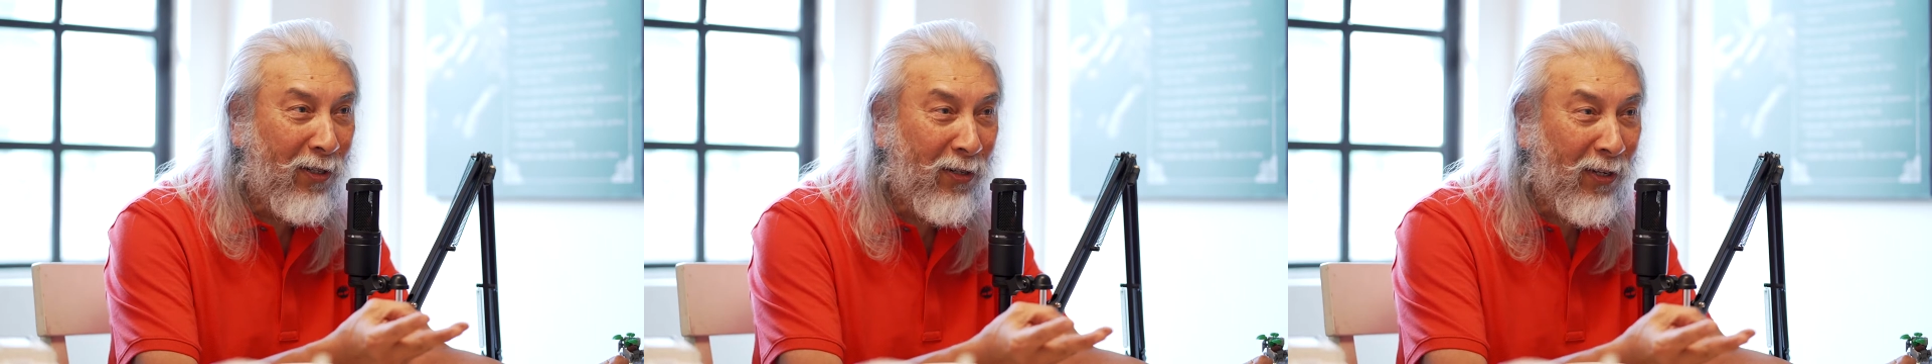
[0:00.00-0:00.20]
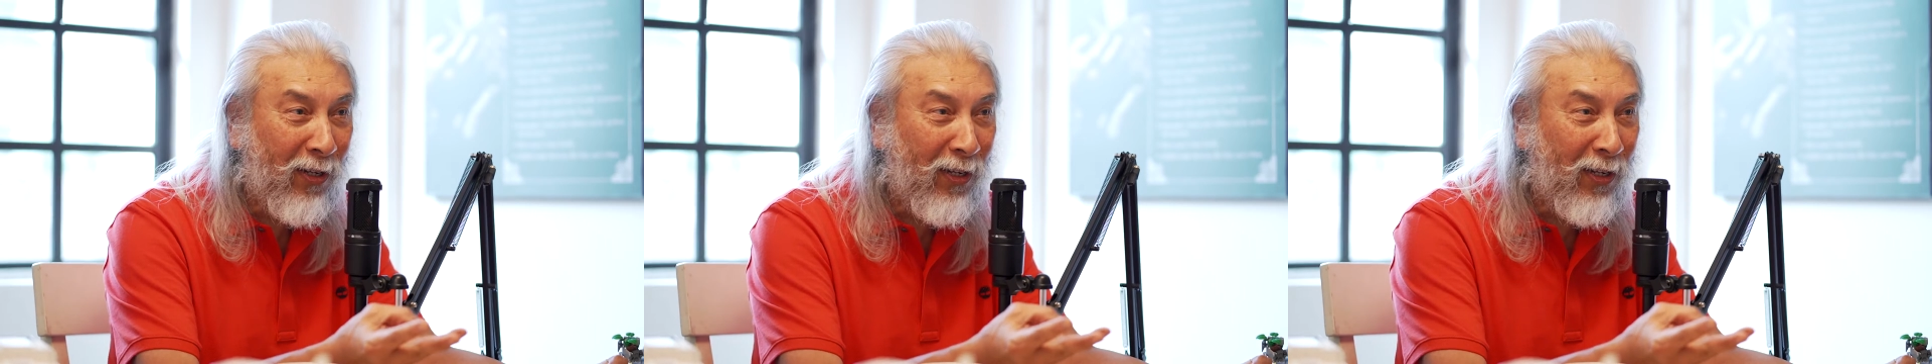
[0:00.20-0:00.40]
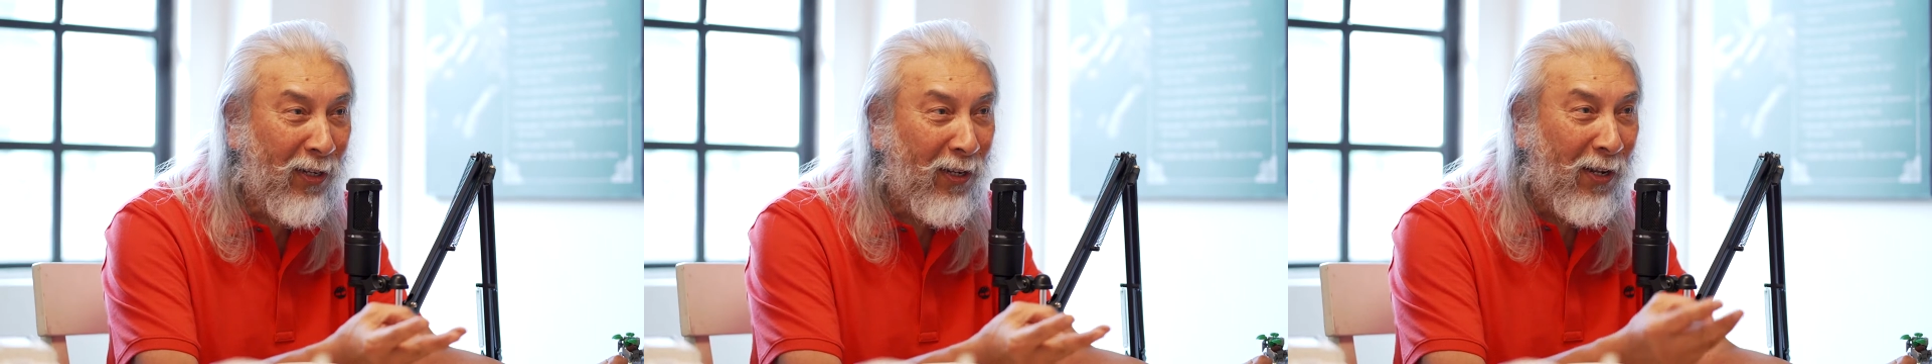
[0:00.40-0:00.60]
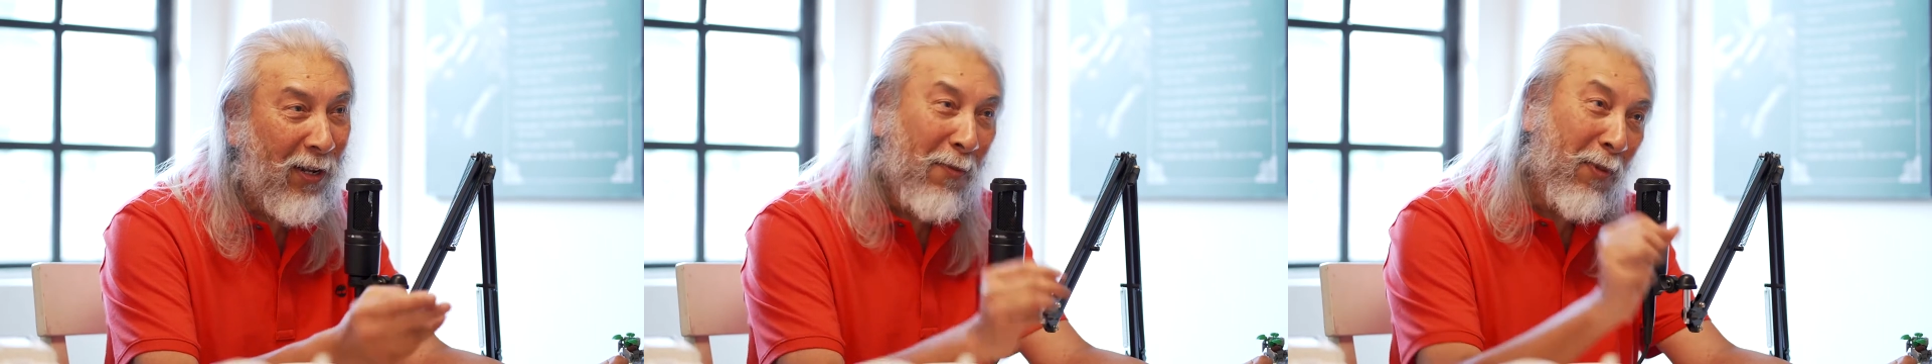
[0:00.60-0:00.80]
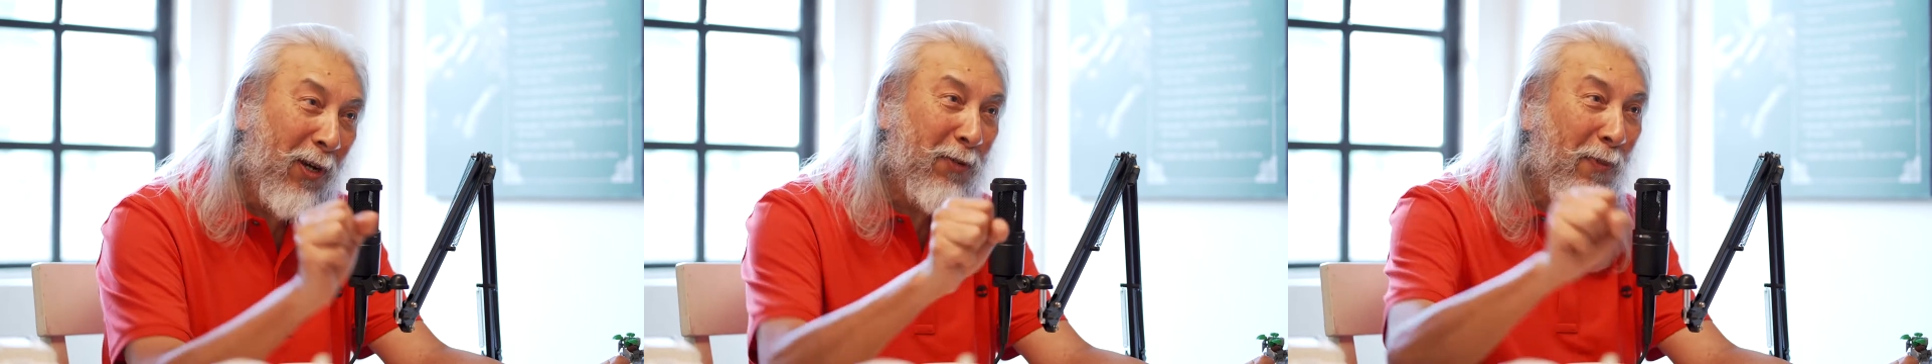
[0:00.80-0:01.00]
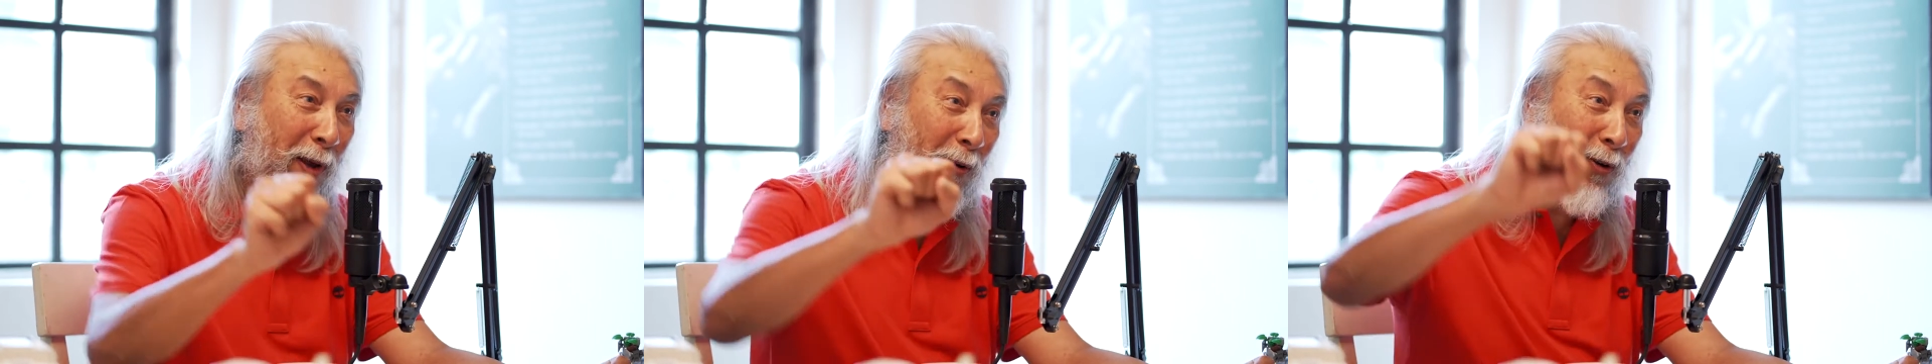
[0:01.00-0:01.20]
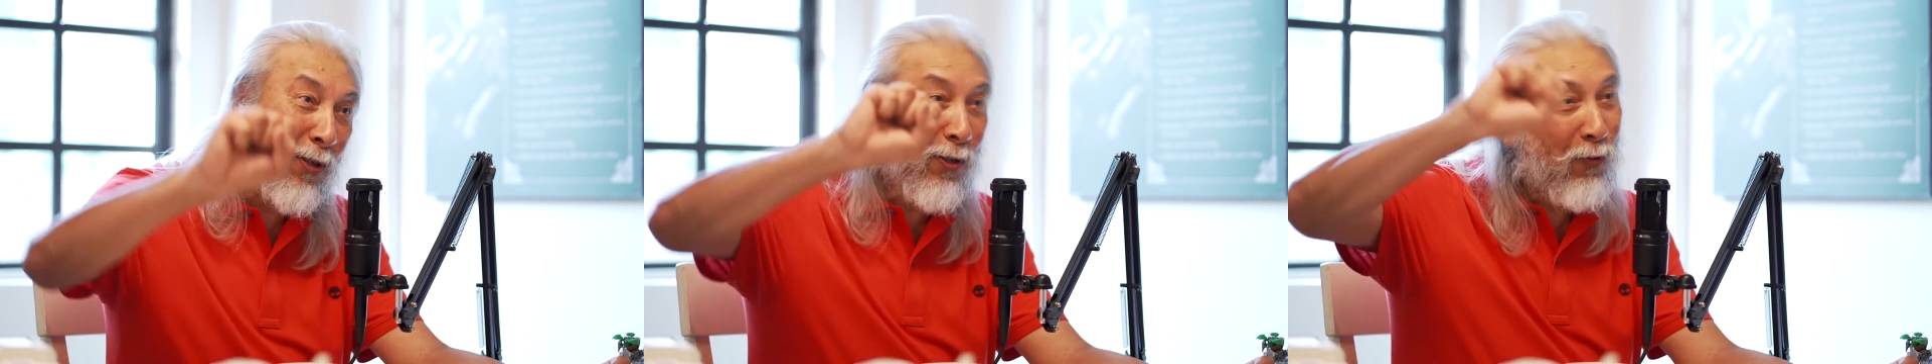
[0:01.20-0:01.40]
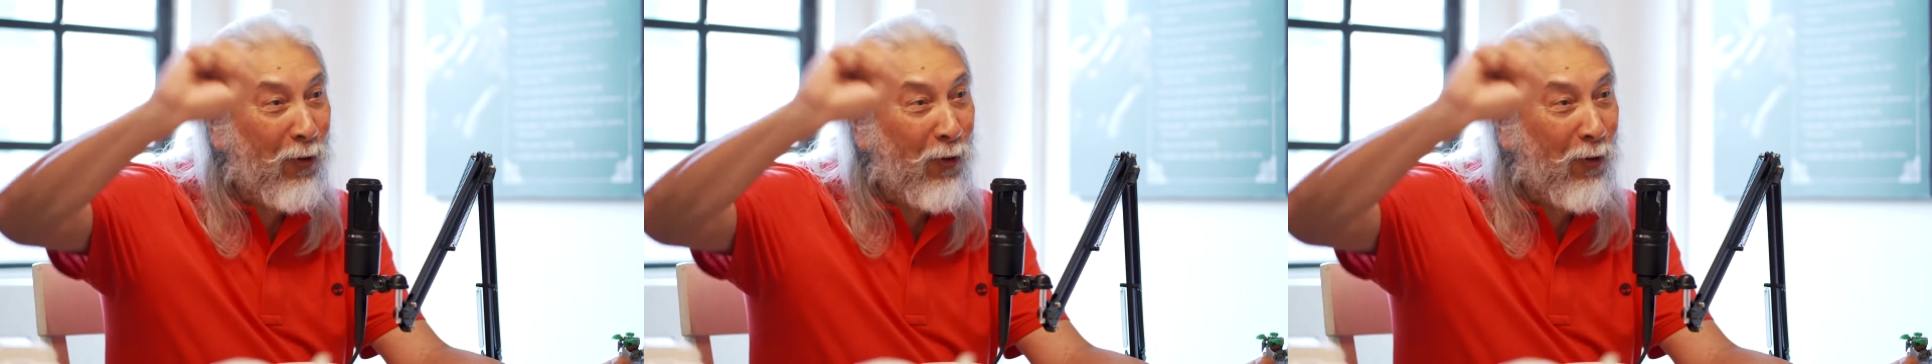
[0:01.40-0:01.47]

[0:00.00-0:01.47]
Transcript: three marshmallows,